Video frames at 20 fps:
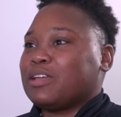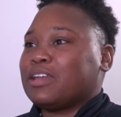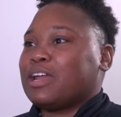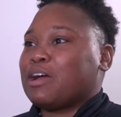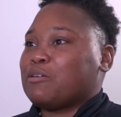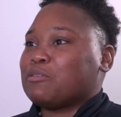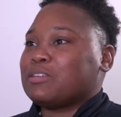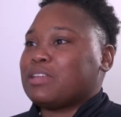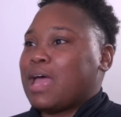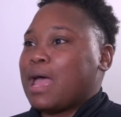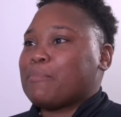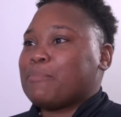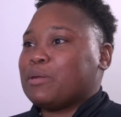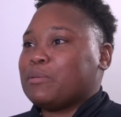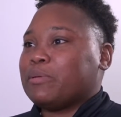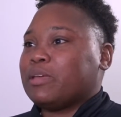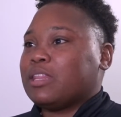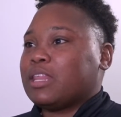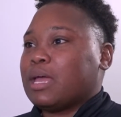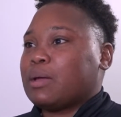And I was happen
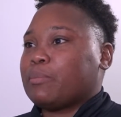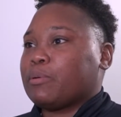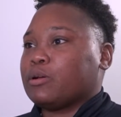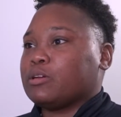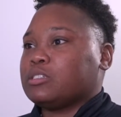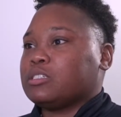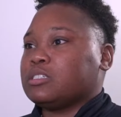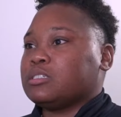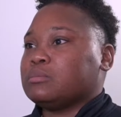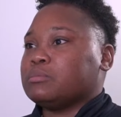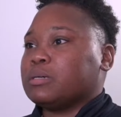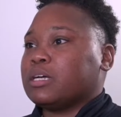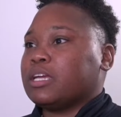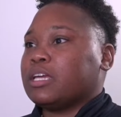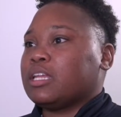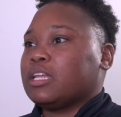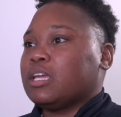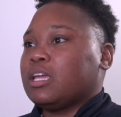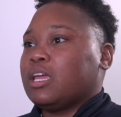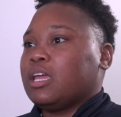to be that person,
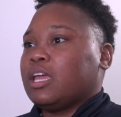but